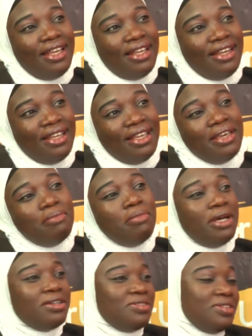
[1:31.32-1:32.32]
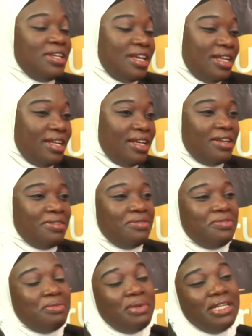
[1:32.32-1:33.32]
And then came back to Ghana
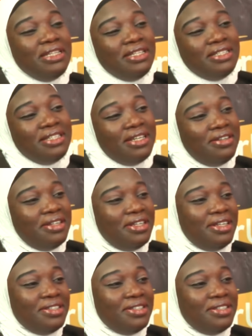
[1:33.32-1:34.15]
for my tertiary